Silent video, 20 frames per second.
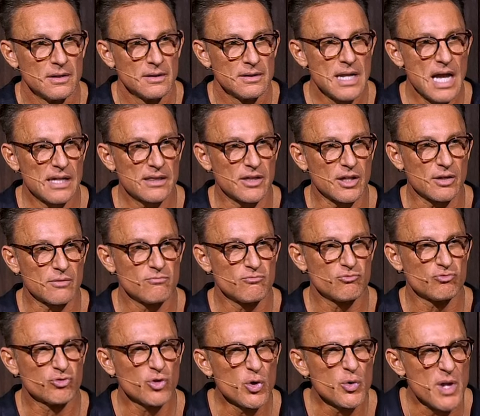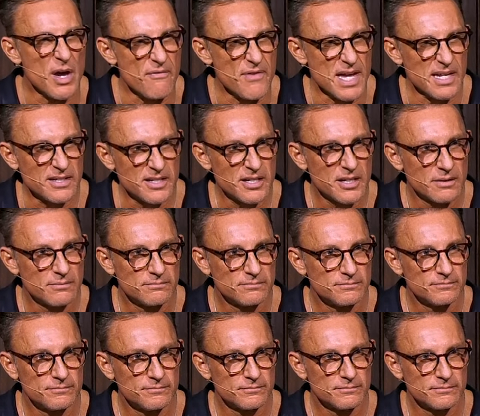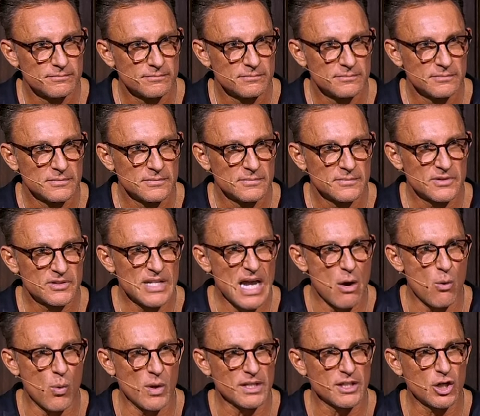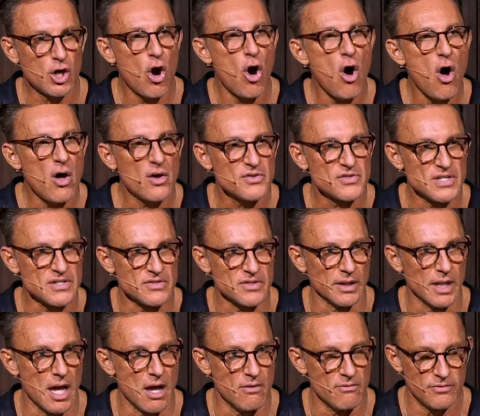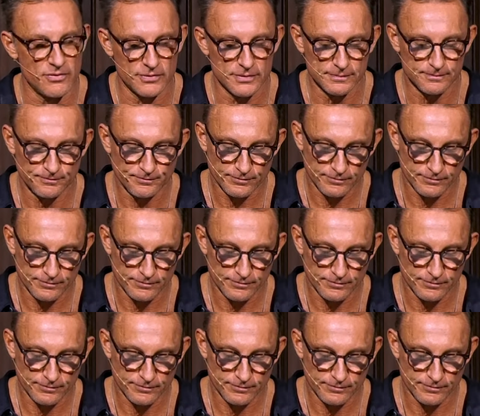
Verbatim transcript: not the root of it. It's not what causes love.